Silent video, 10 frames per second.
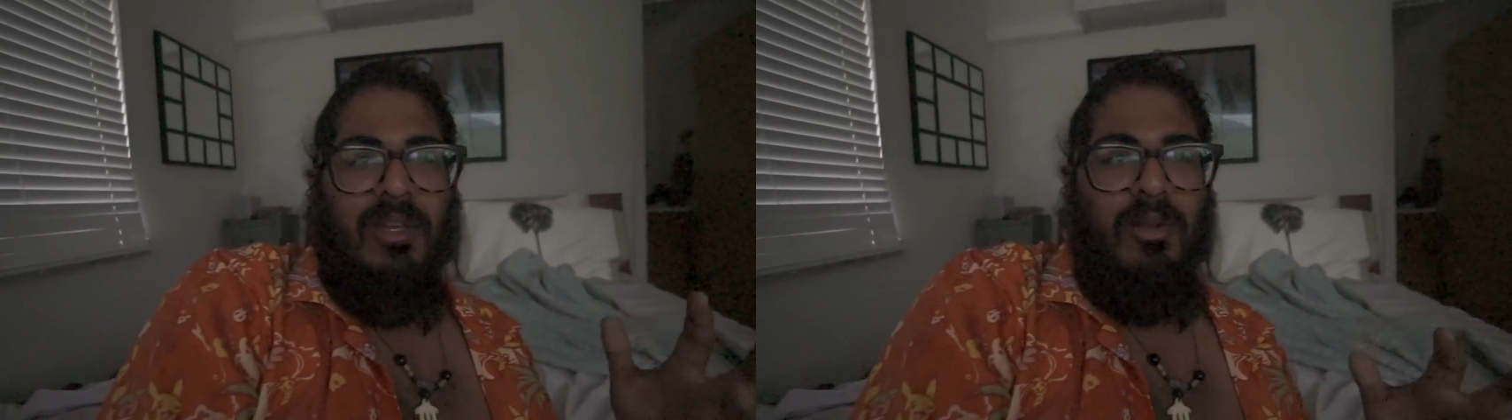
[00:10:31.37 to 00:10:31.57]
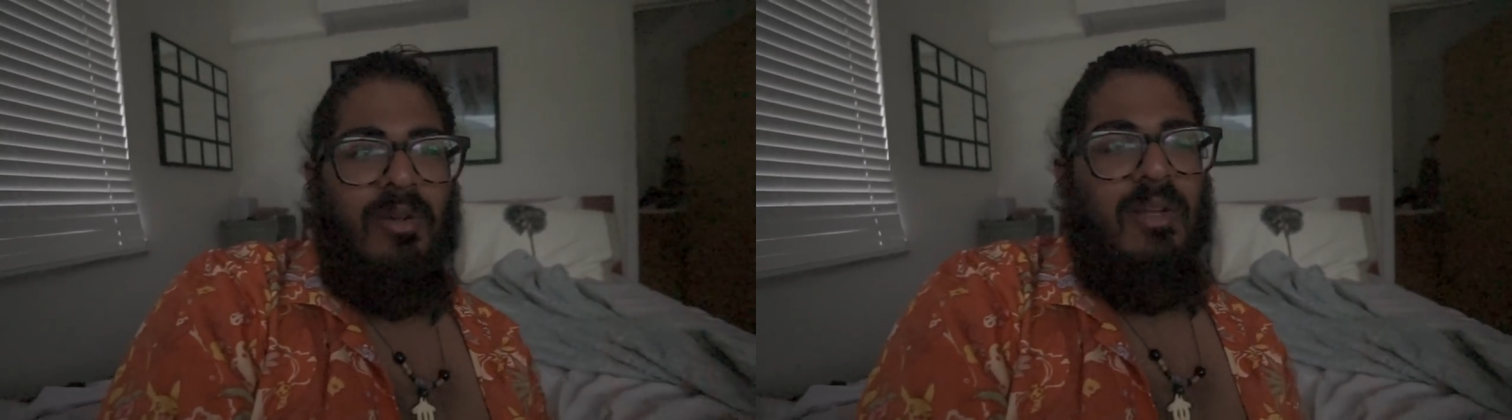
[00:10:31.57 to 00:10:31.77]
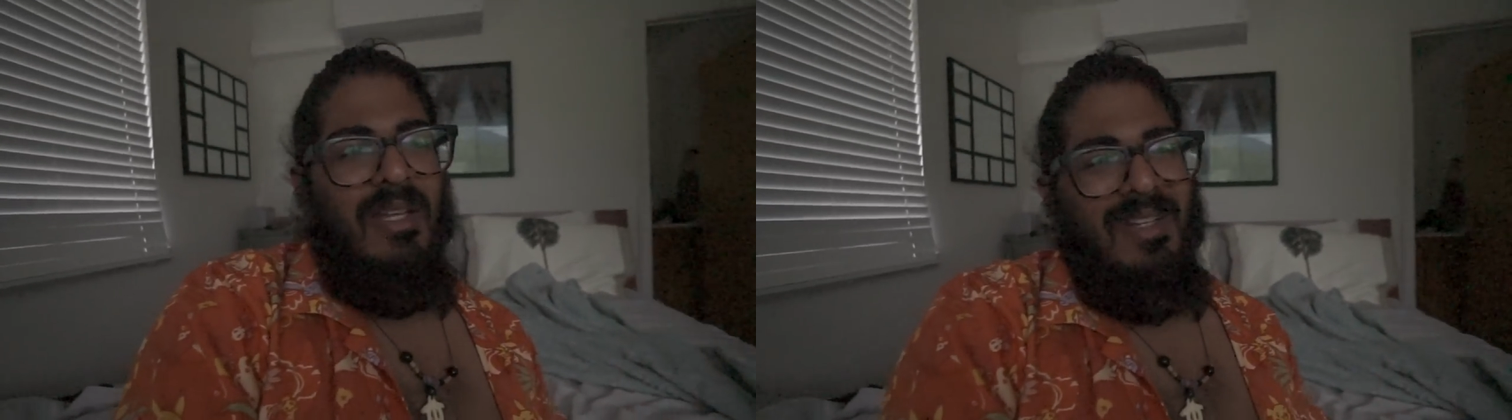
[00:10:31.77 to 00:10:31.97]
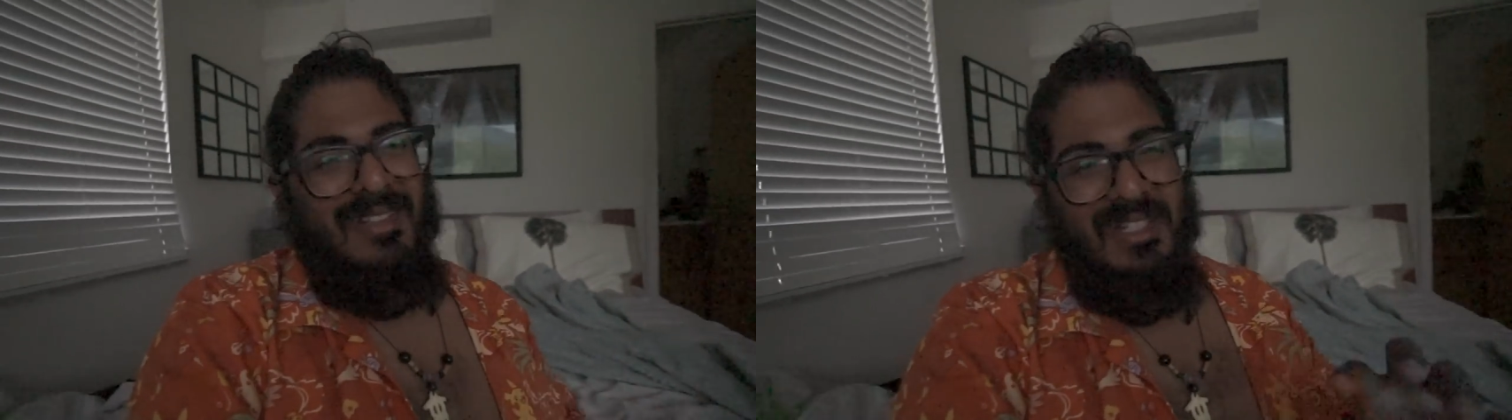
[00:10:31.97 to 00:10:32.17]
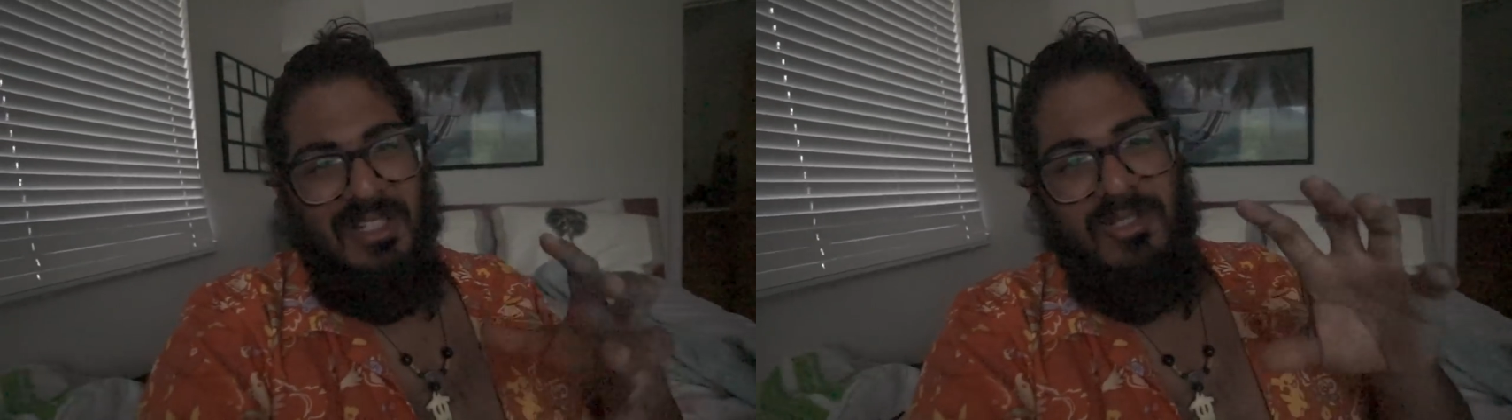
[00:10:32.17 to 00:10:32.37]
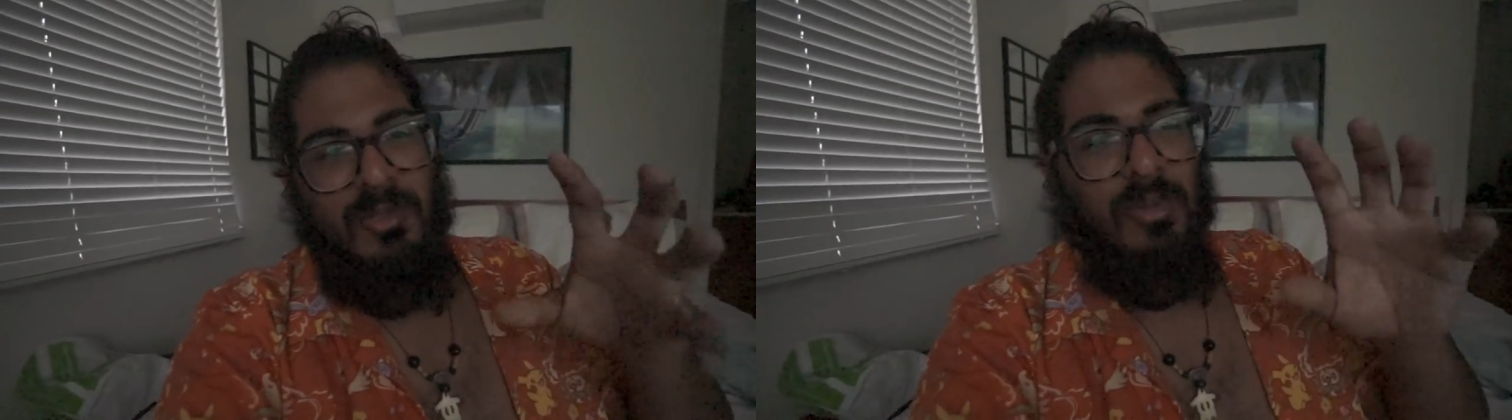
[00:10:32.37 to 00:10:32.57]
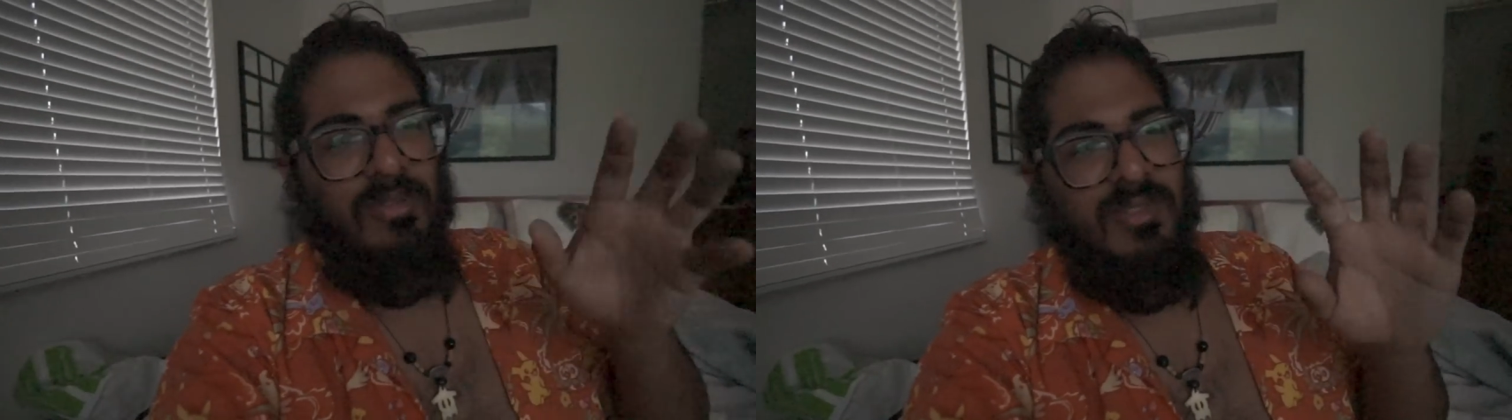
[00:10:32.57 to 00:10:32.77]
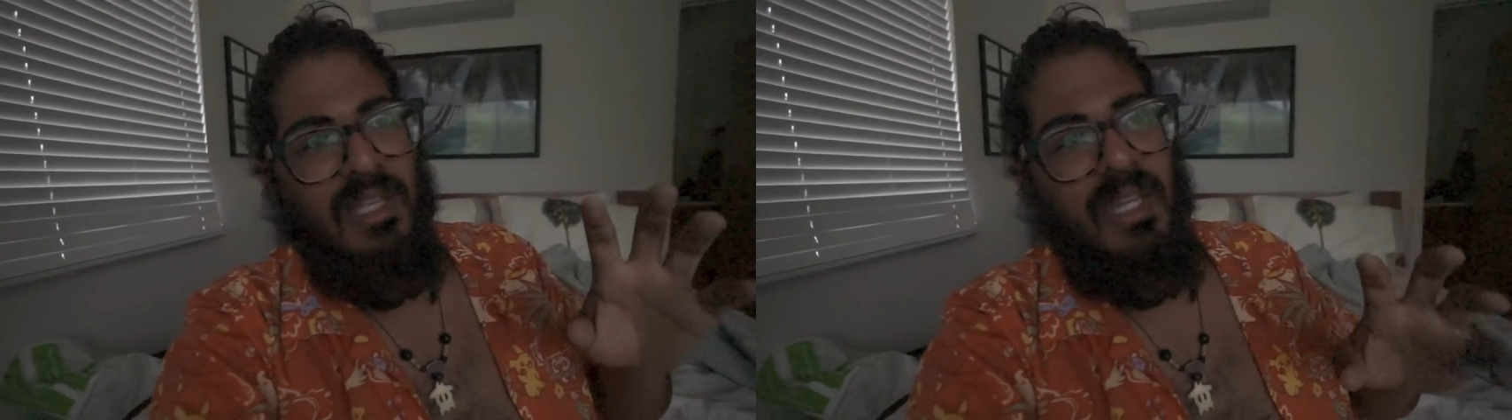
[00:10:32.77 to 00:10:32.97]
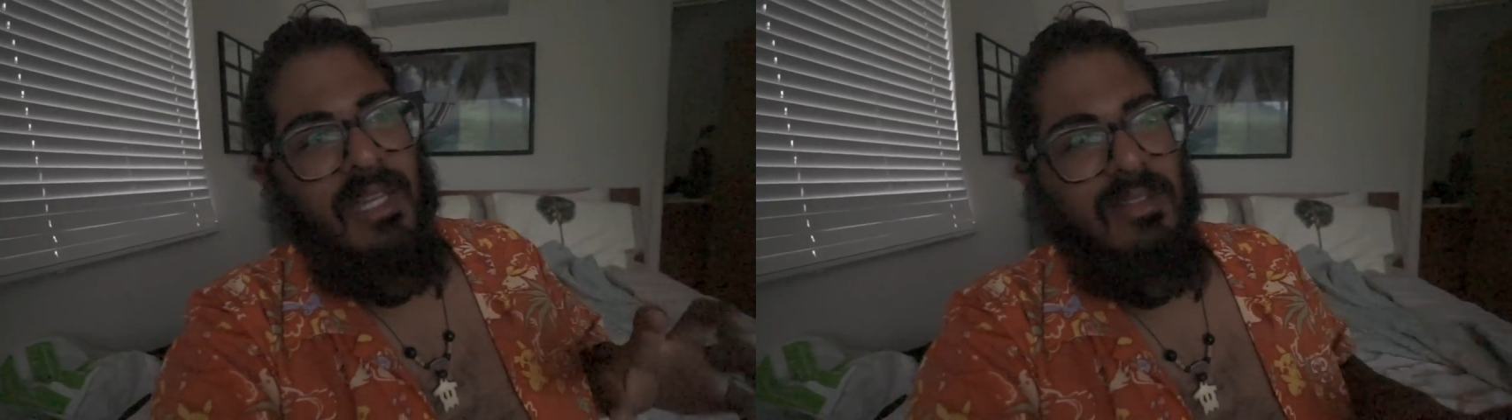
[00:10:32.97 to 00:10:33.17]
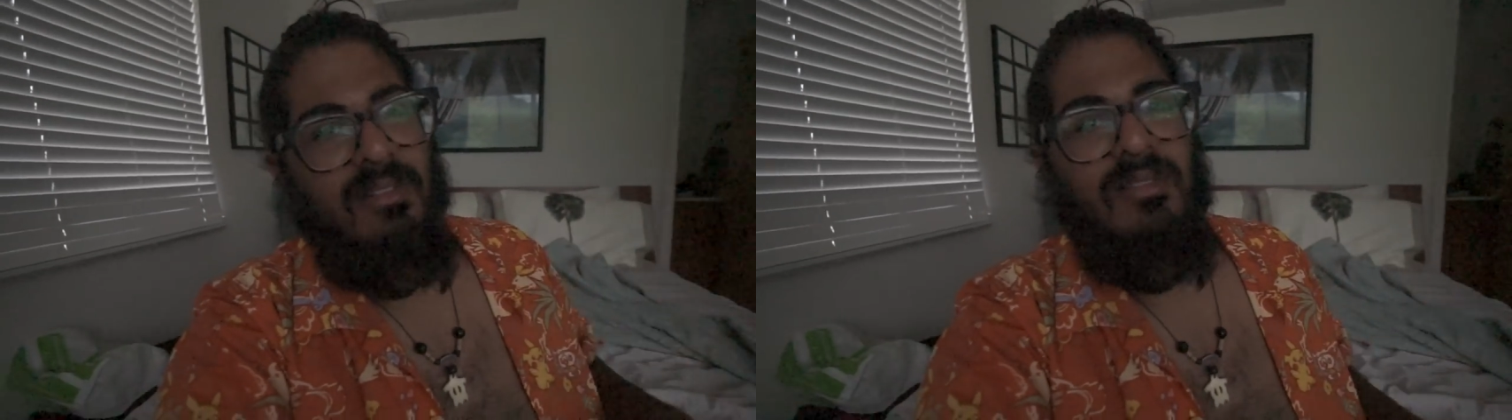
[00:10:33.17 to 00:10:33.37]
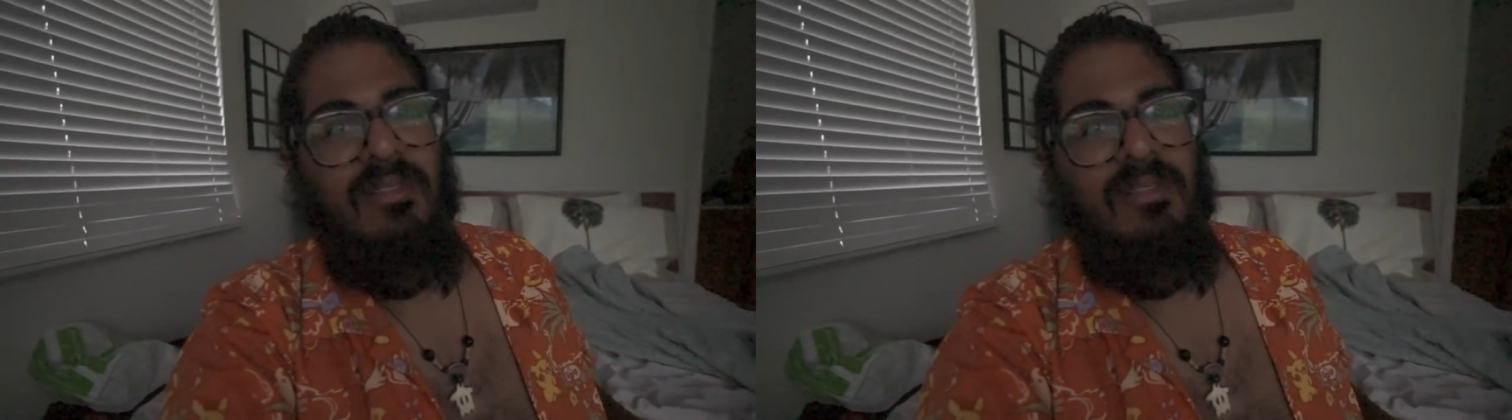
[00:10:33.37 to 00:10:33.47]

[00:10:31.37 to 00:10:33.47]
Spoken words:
here. It's like a sort of slang